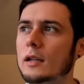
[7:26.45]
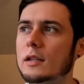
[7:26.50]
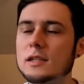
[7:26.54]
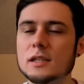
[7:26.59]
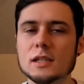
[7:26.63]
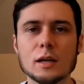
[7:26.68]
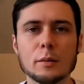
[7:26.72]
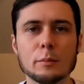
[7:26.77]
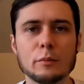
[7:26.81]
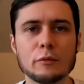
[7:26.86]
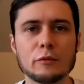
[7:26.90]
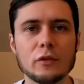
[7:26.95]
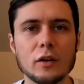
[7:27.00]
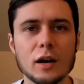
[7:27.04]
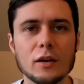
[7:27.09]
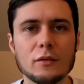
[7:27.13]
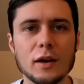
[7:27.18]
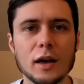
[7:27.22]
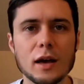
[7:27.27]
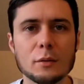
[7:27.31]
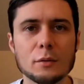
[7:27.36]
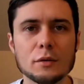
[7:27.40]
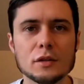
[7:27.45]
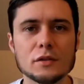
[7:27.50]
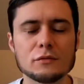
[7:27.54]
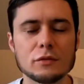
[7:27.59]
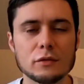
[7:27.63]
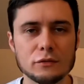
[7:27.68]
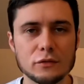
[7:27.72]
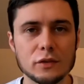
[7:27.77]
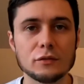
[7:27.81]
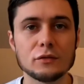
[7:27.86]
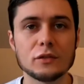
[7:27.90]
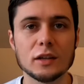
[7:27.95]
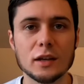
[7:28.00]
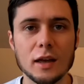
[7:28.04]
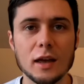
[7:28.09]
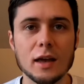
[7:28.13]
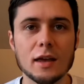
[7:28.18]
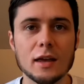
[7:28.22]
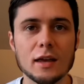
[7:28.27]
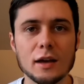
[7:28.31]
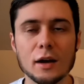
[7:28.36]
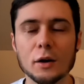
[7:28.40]
sub 5 hours for
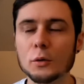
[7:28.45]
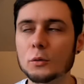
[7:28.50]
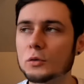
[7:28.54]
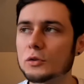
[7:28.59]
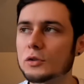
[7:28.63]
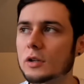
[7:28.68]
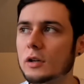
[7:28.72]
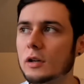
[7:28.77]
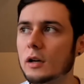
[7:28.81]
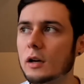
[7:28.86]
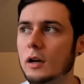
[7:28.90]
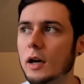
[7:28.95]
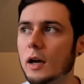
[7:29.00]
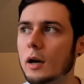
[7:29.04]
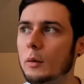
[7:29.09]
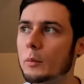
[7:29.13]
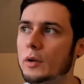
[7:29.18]
50k ultra,